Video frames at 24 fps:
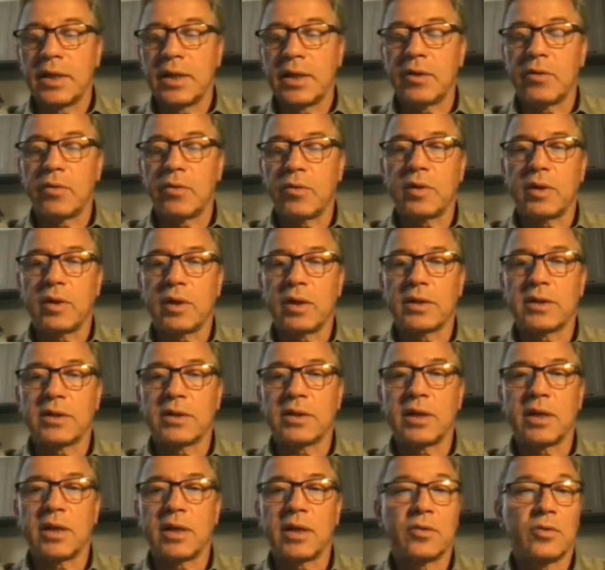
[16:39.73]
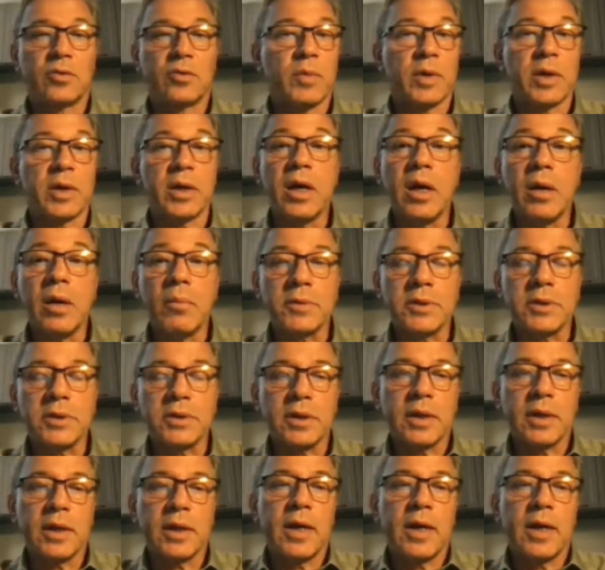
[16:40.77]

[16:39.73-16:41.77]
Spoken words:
local anesthetic into my gums,